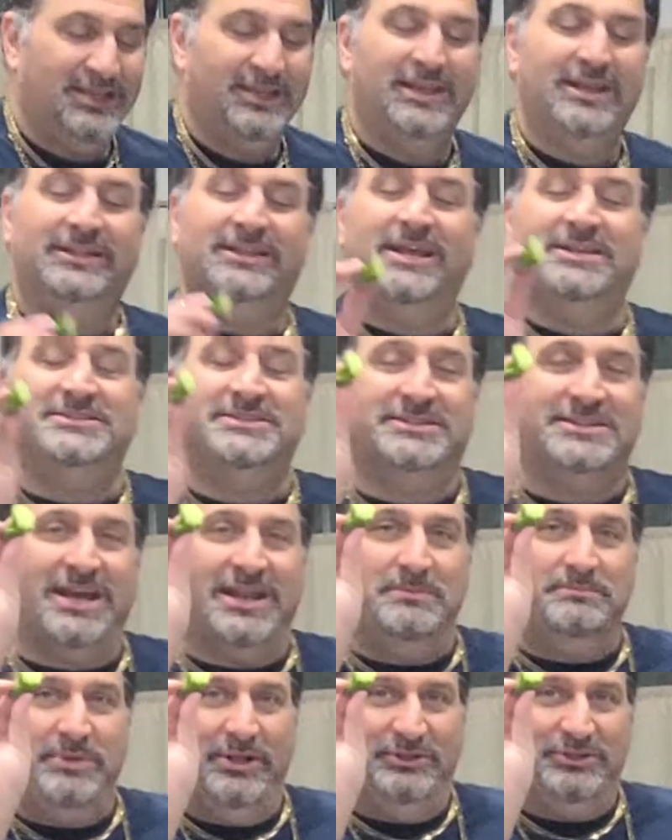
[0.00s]
unless it's got
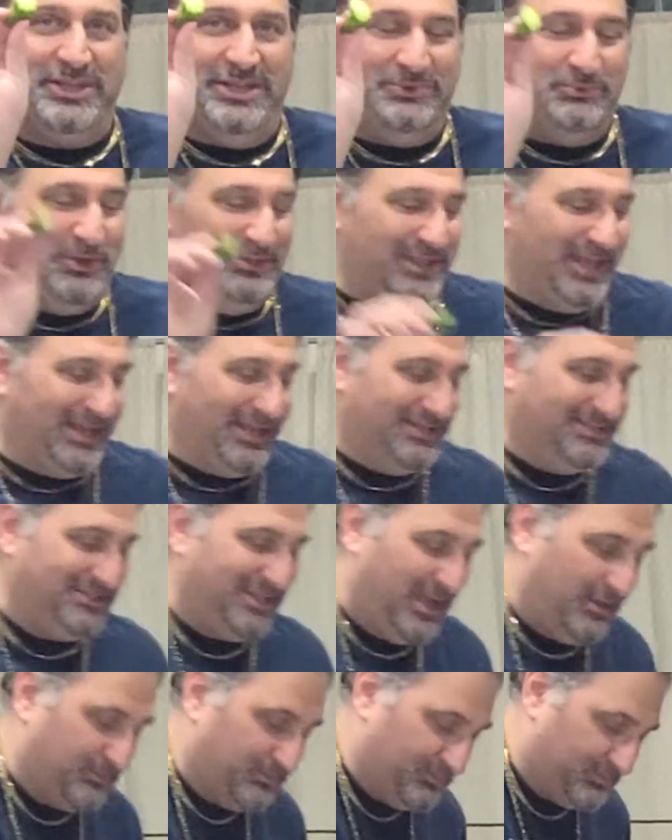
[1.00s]
a built-in one like a
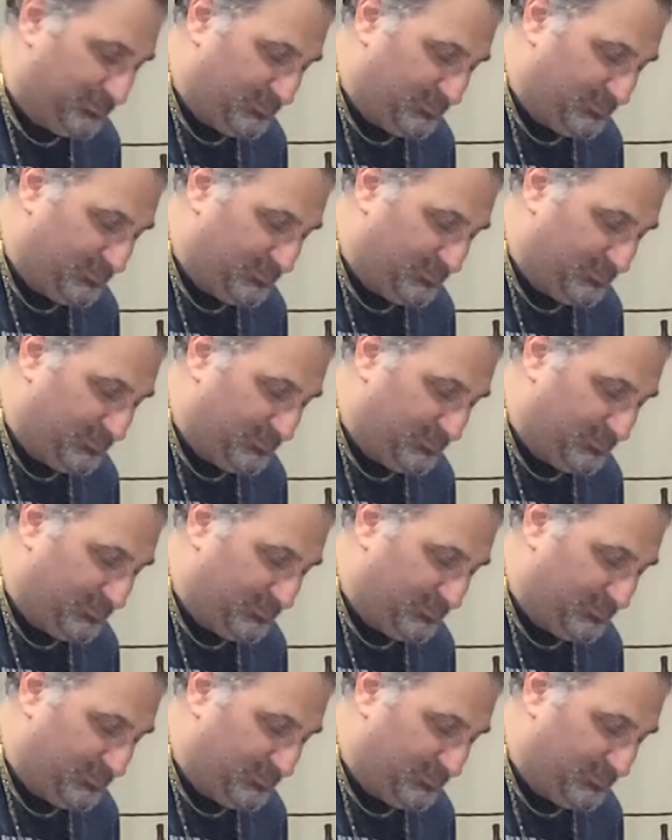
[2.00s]
stem.